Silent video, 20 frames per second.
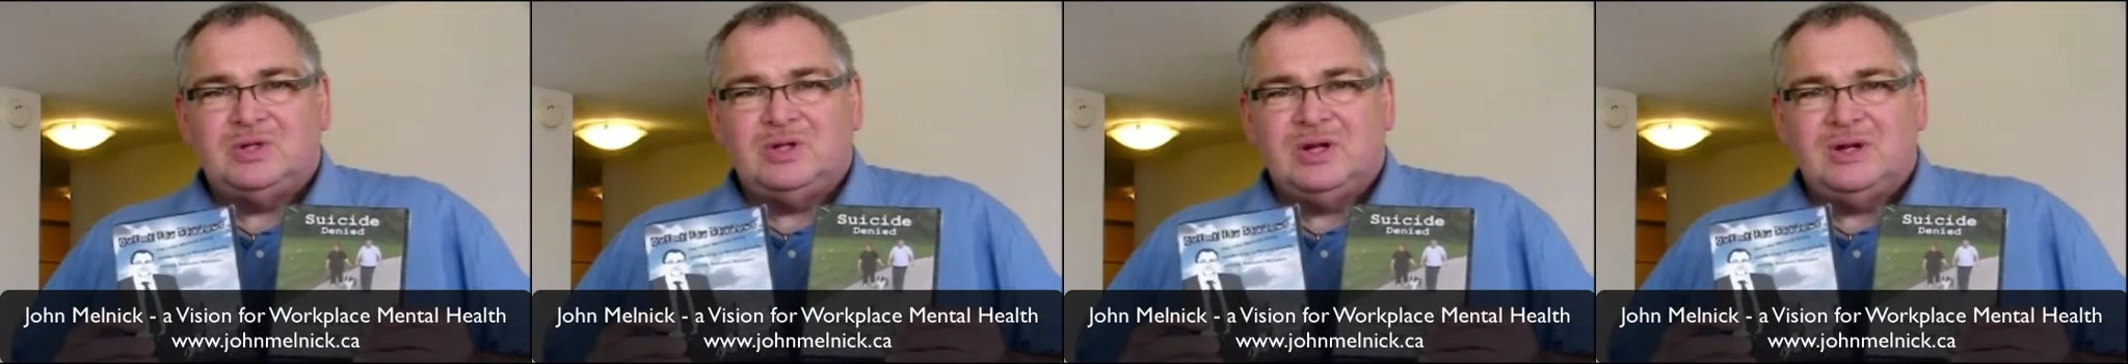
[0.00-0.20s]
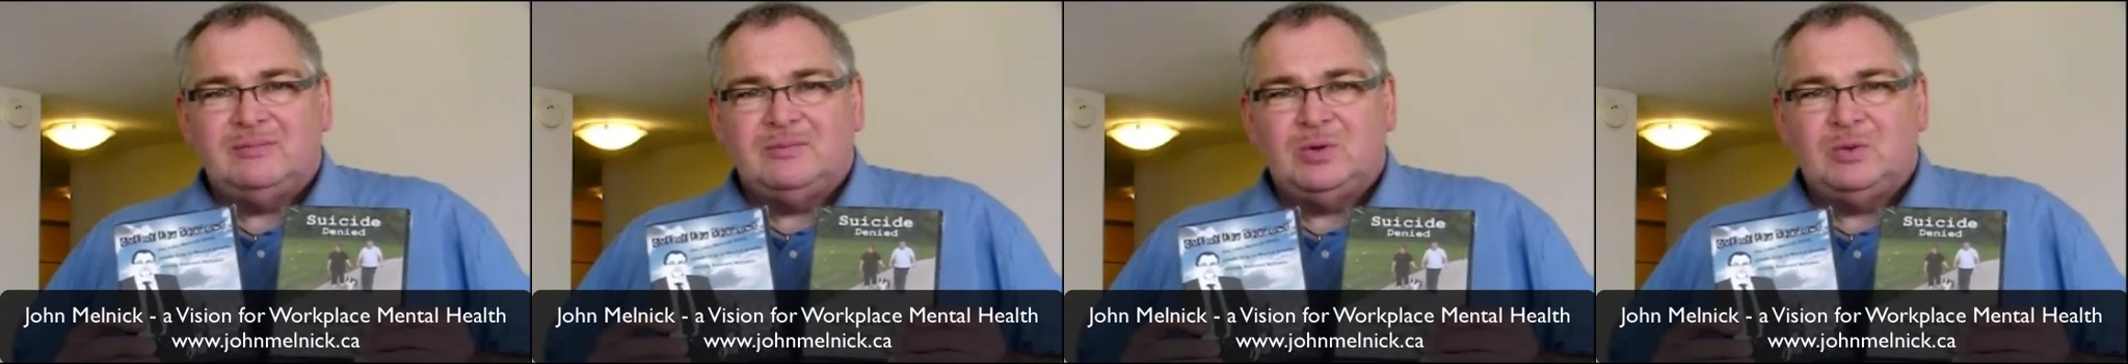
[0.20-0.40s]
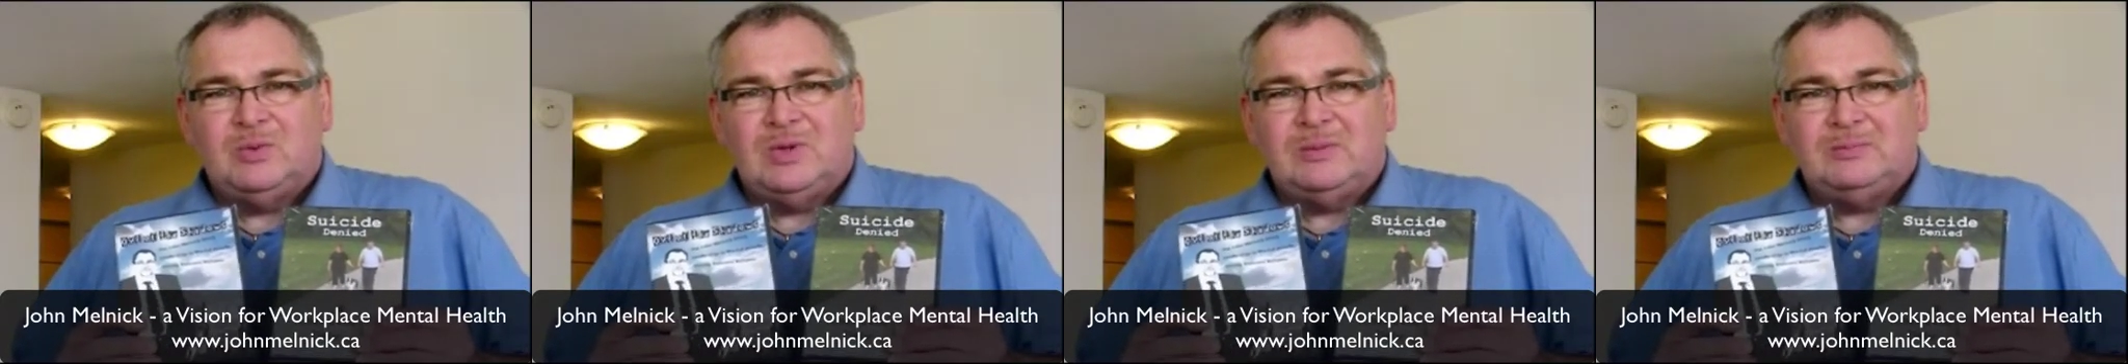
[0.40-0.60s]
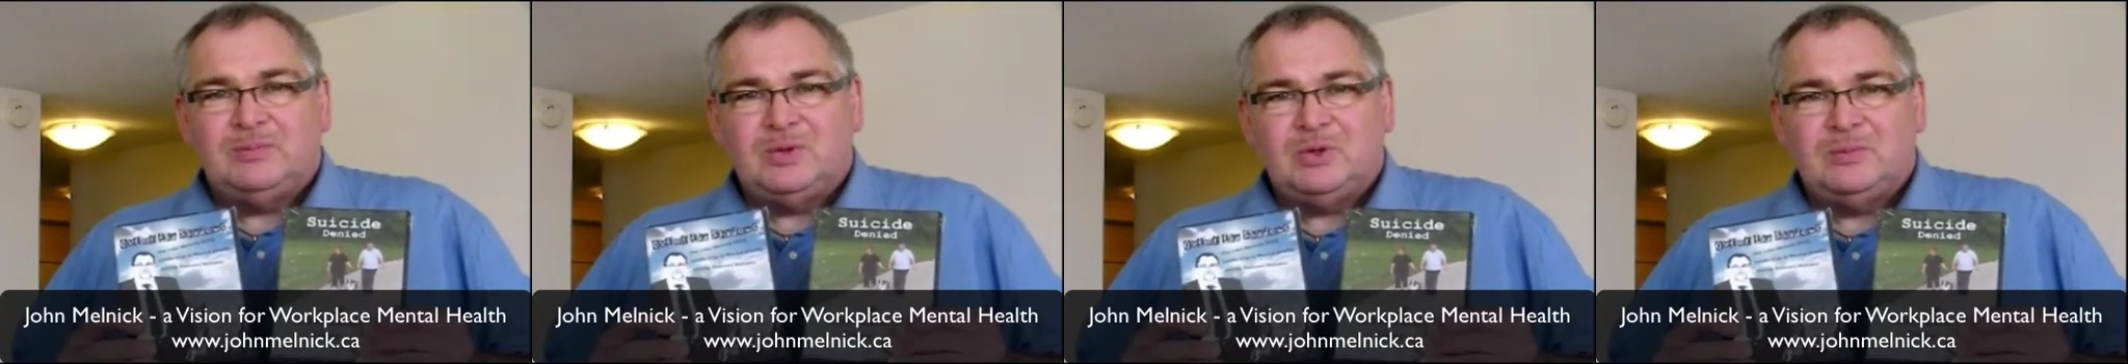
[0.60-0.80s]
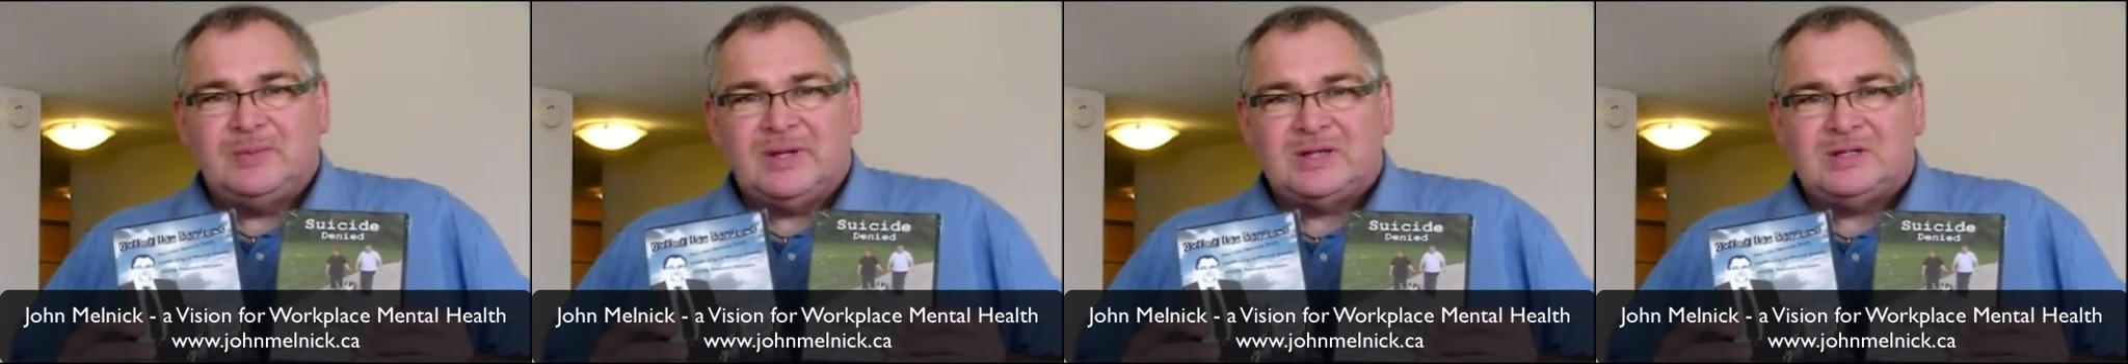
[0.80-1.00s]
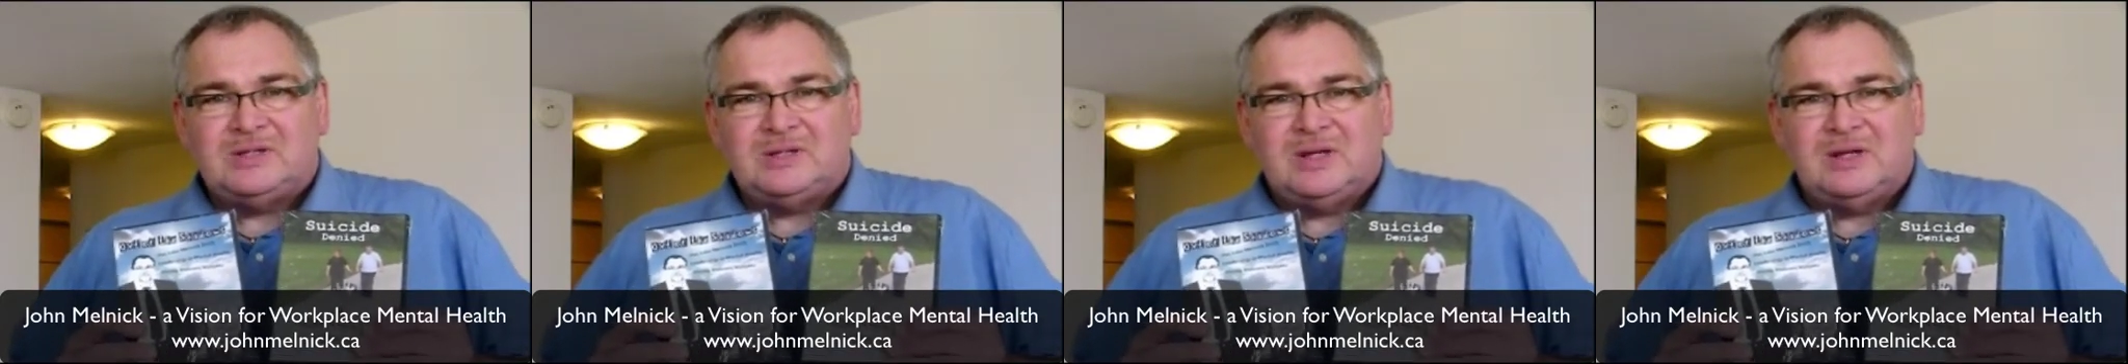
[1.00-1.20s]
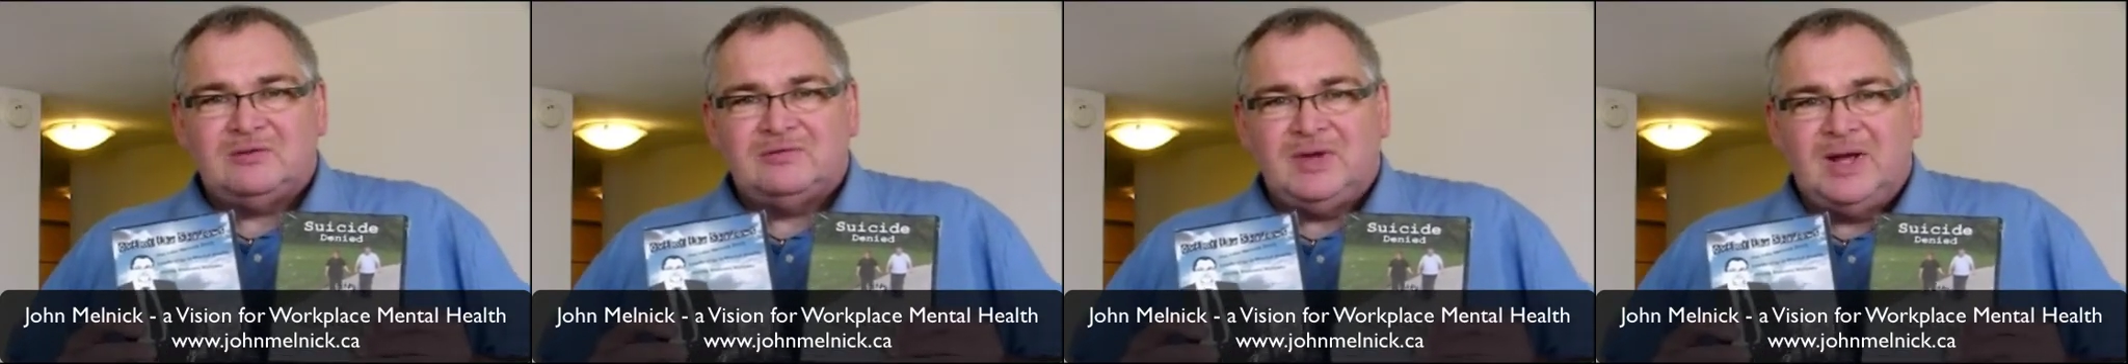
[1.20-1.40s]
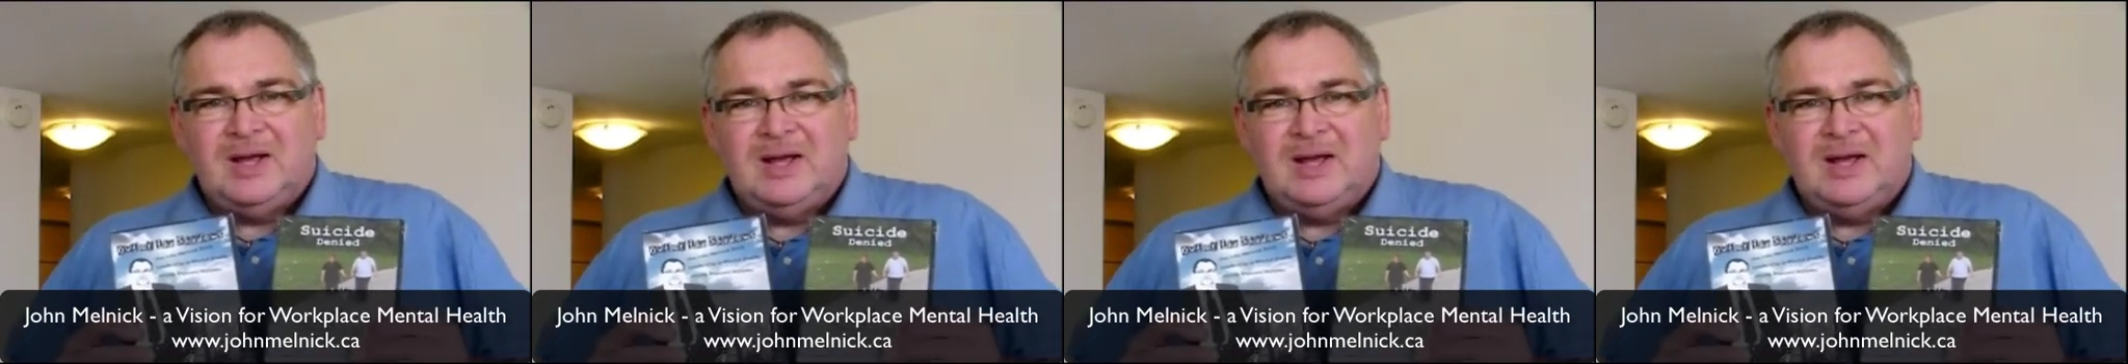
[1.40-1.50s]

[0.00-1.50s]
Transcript: number one, pull myself